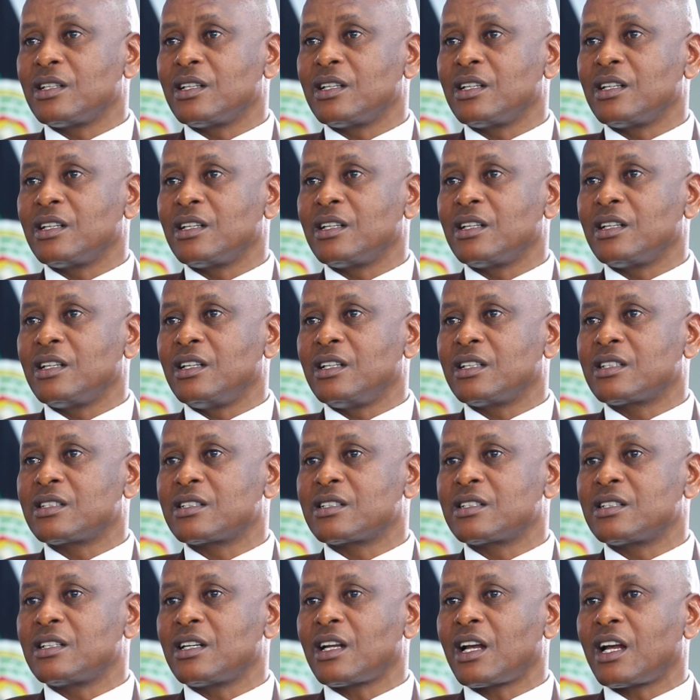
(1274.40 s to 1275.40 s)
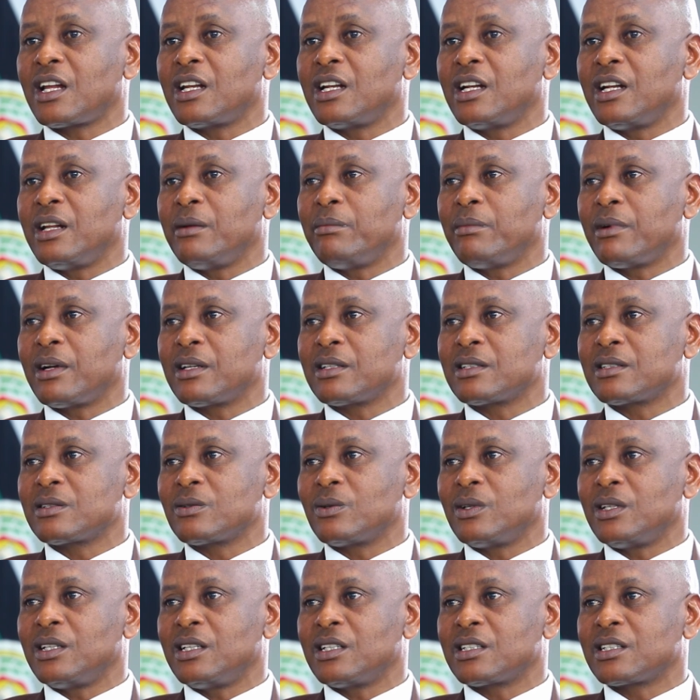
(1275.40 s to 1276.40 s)
it's hardly a month
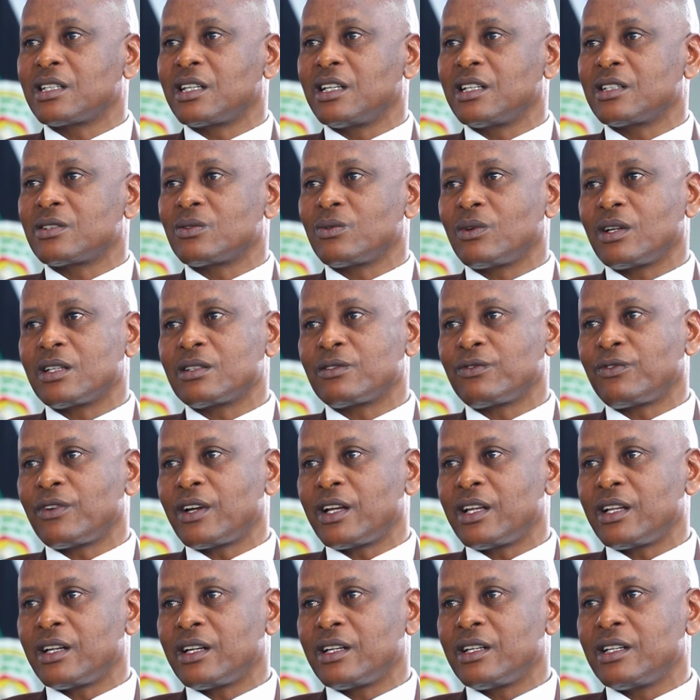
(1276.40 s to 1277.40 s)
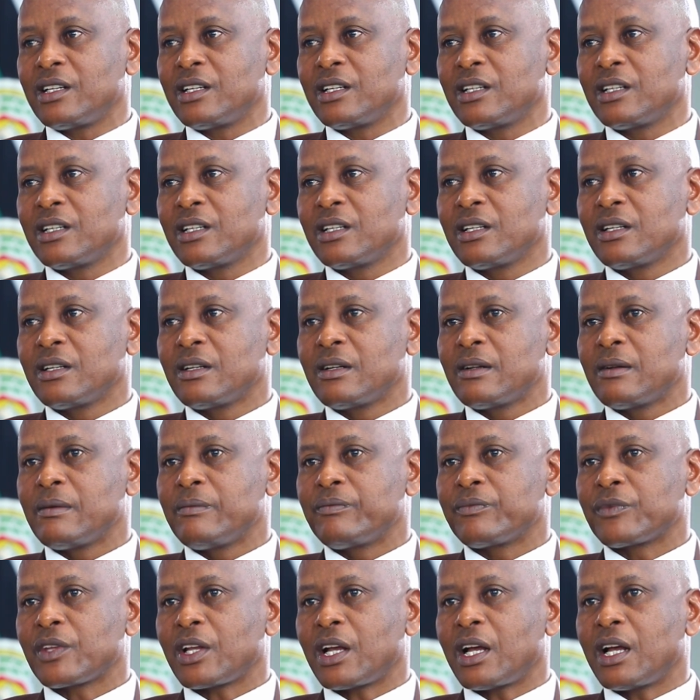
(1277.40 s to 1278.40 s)
when this case was filed,
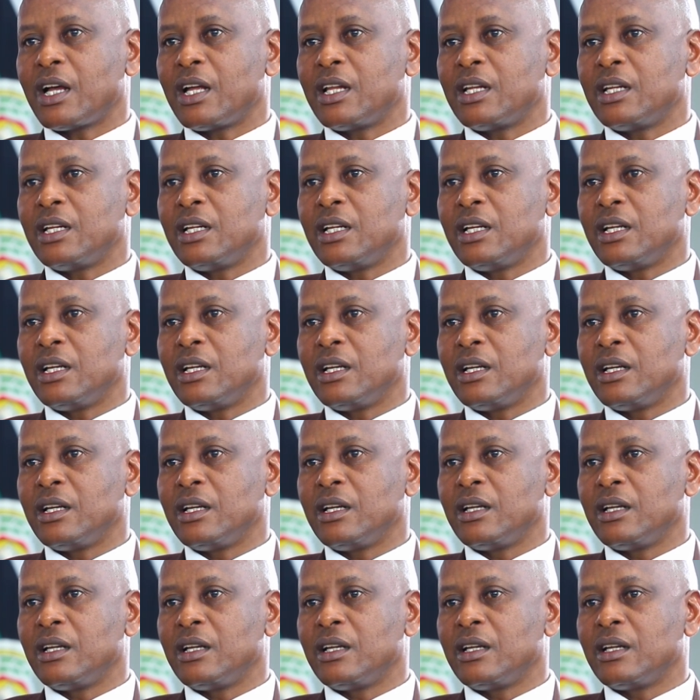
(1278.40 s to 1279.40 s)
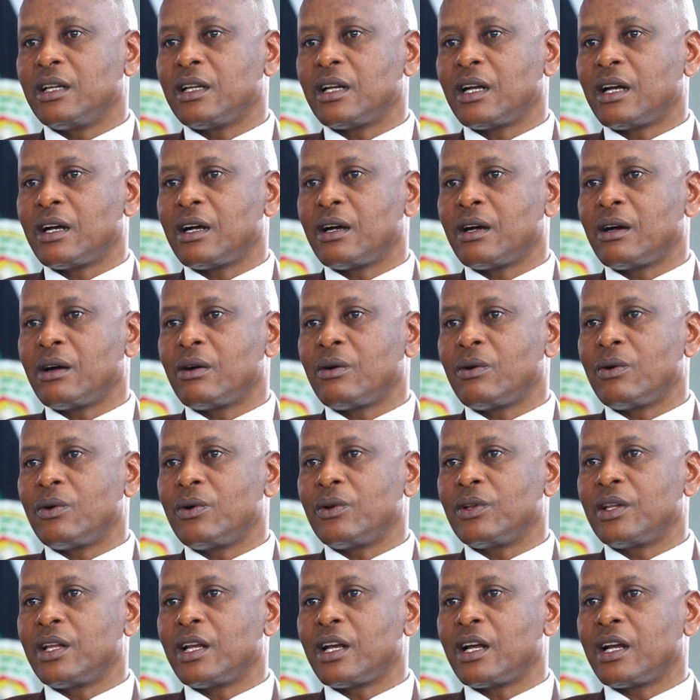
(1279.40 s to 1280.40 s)
and
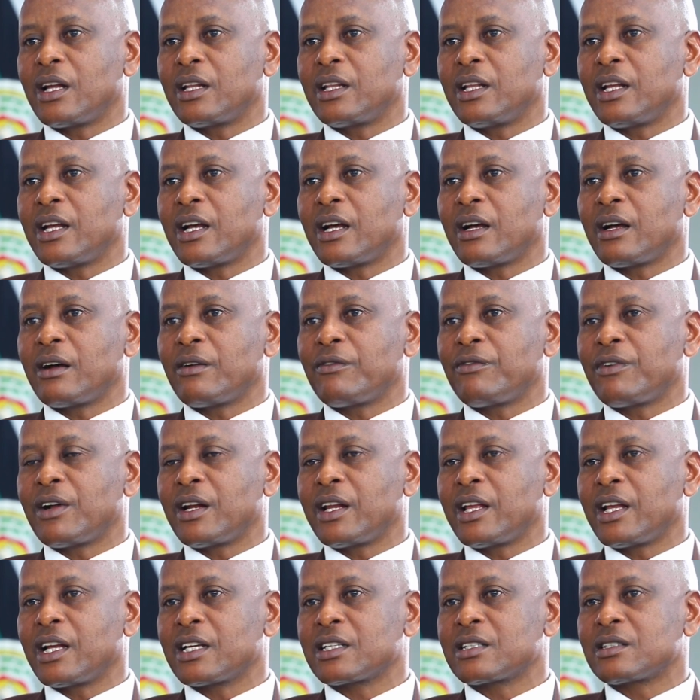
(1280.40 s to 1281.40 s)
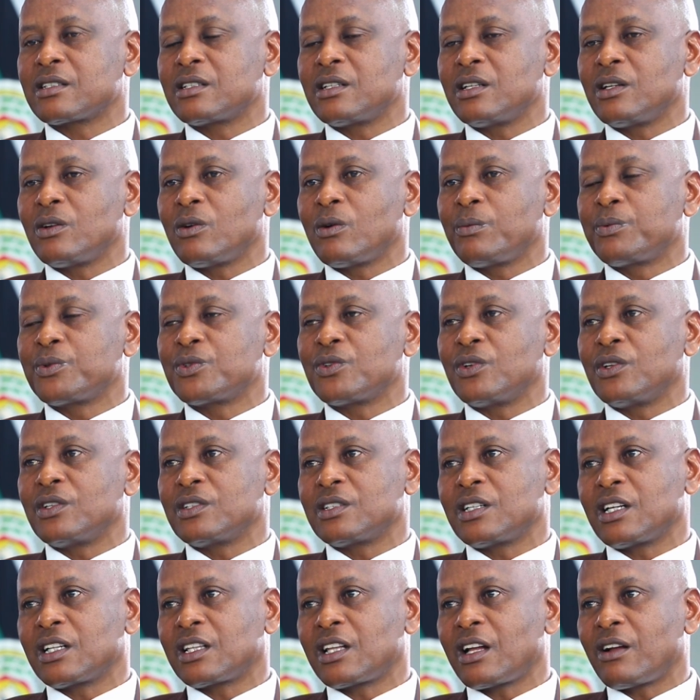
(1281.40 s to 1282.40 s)
there are various
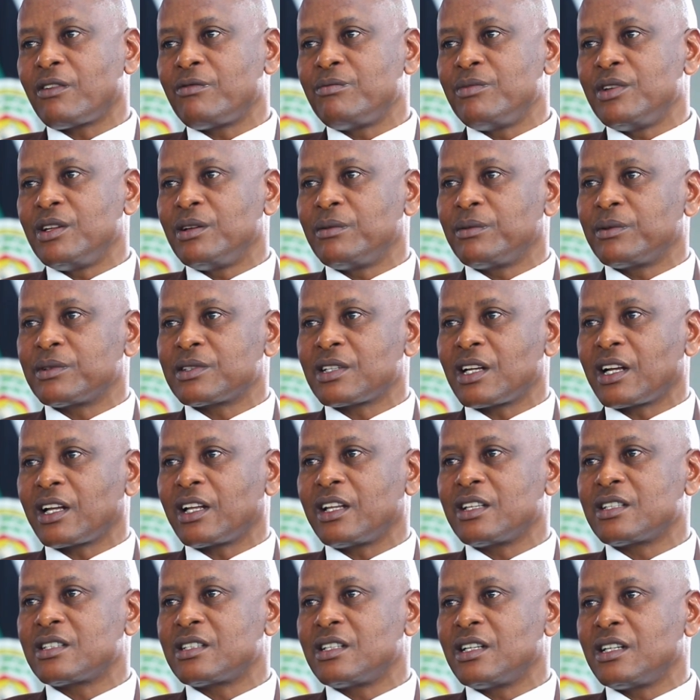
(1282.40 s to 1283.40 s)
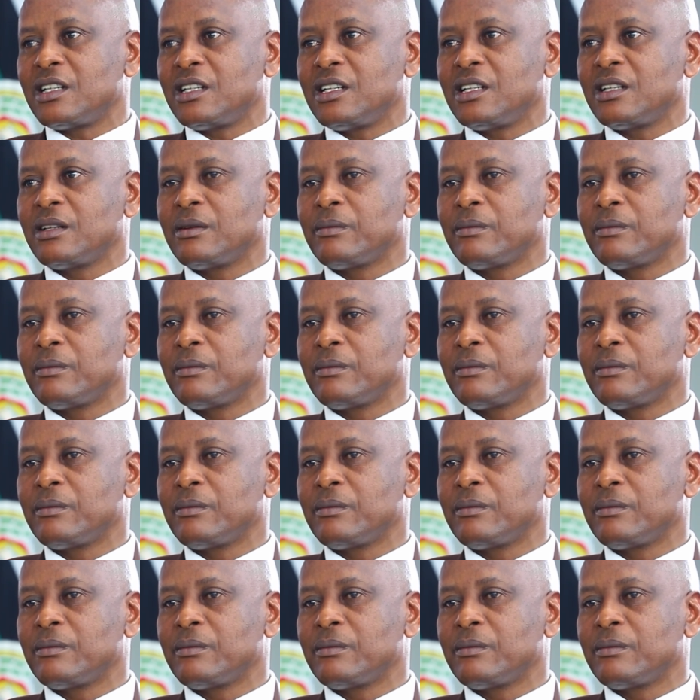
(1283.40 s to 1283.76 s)
options that have been suggested,